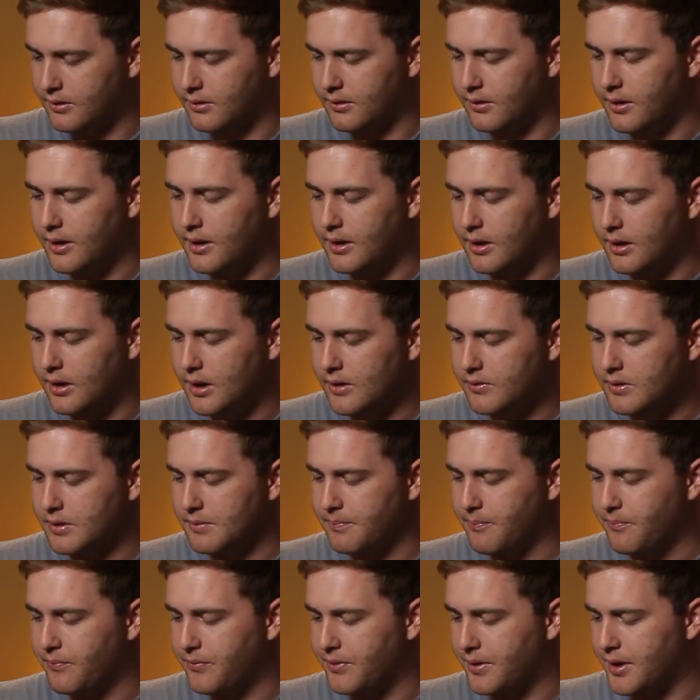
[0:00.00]
Great, I love it.
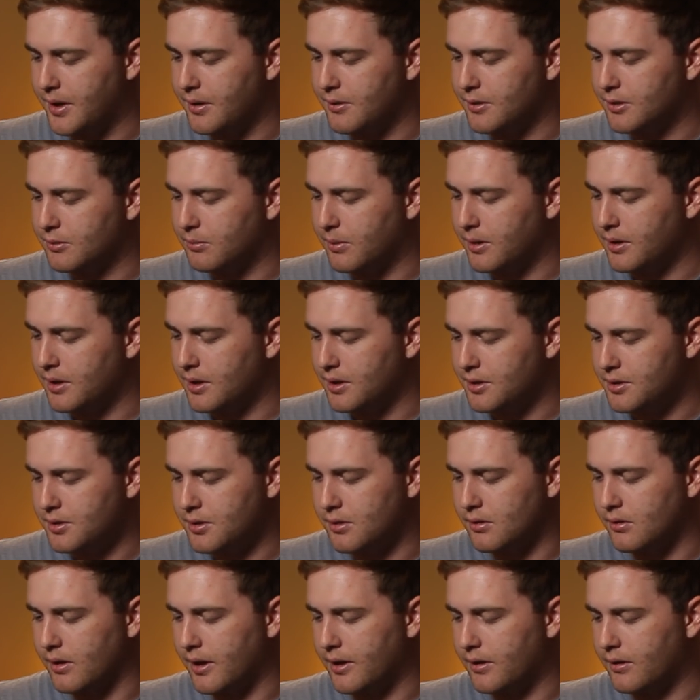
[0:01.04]
There is one
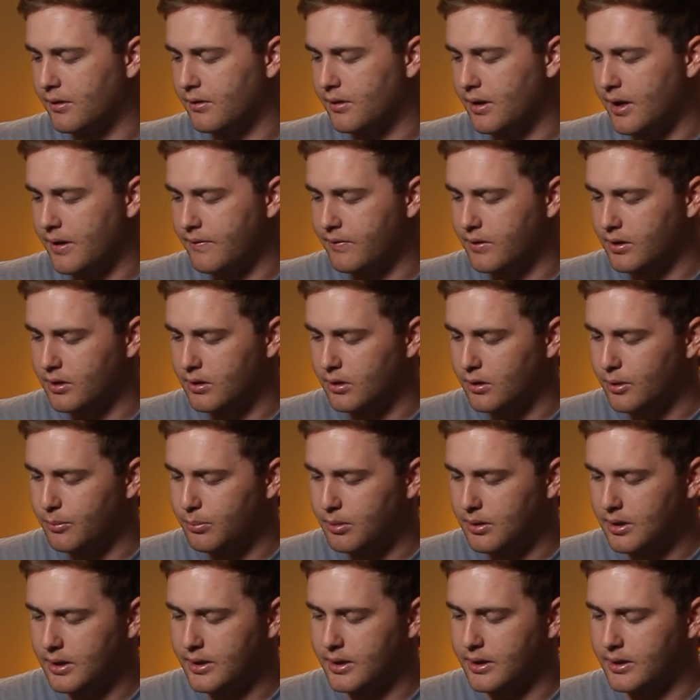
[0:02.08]
issue. I don't have the Glow
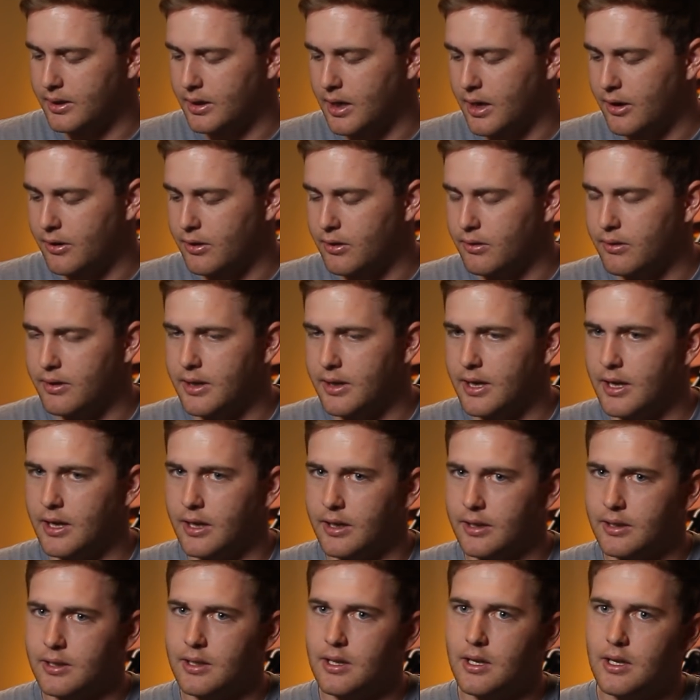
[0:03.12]
plugin. How do you get
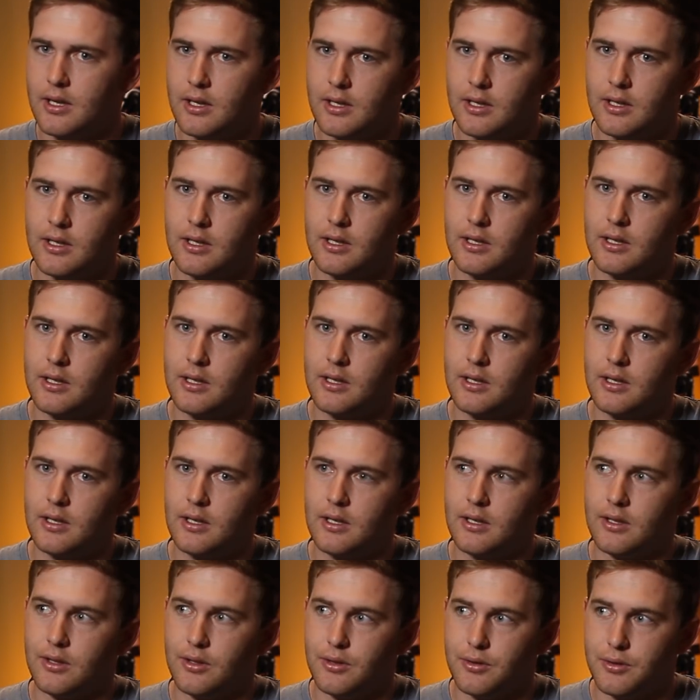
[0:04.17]
it?
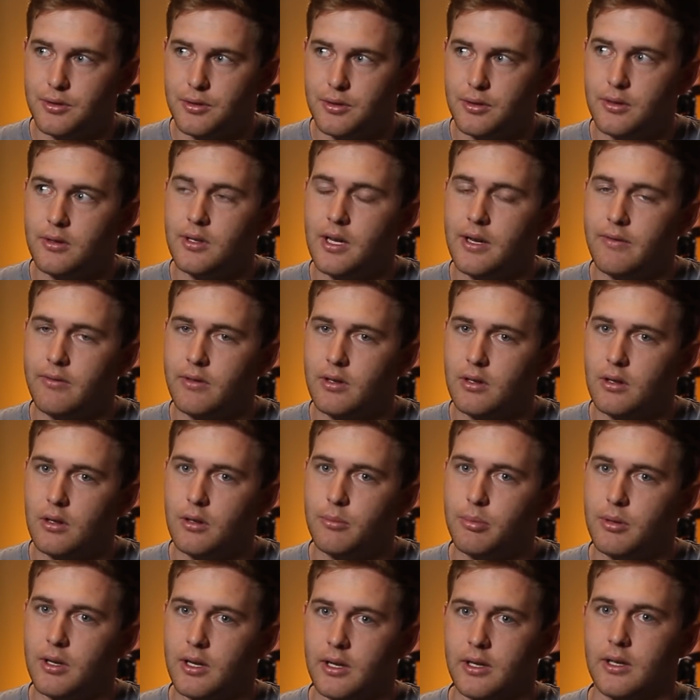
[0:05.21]
You should have the Glow
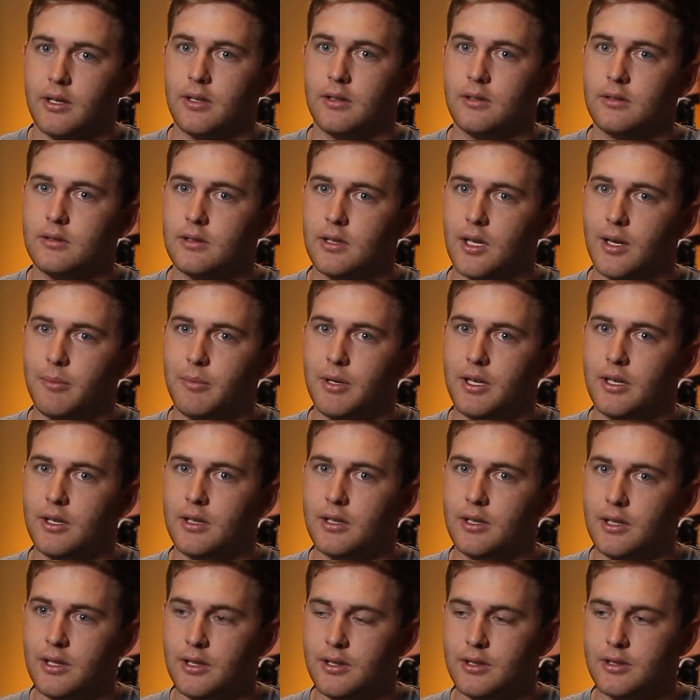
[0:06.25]
plugin. I mean,
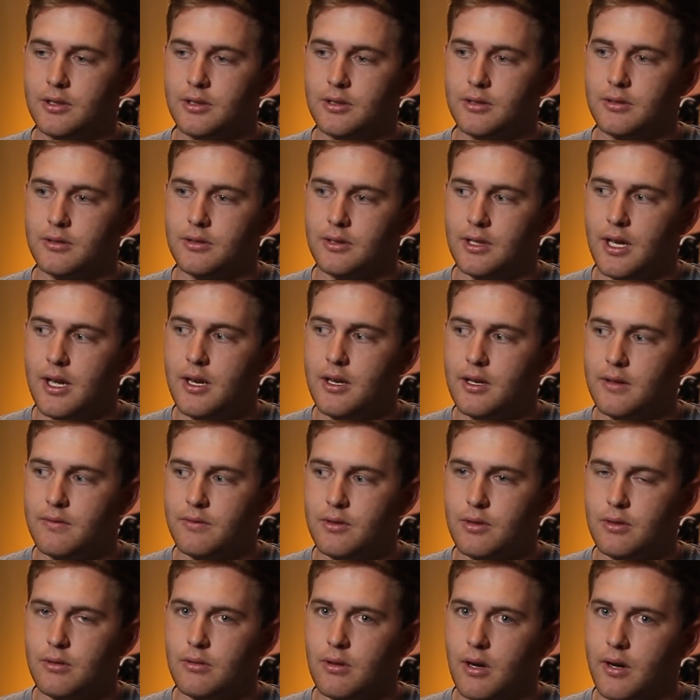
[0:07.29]
it's native
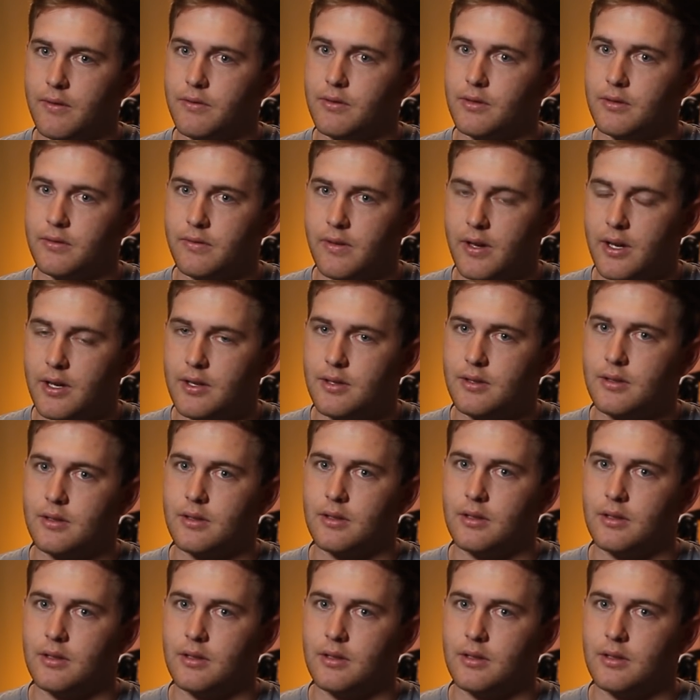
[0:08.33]
to After Effects.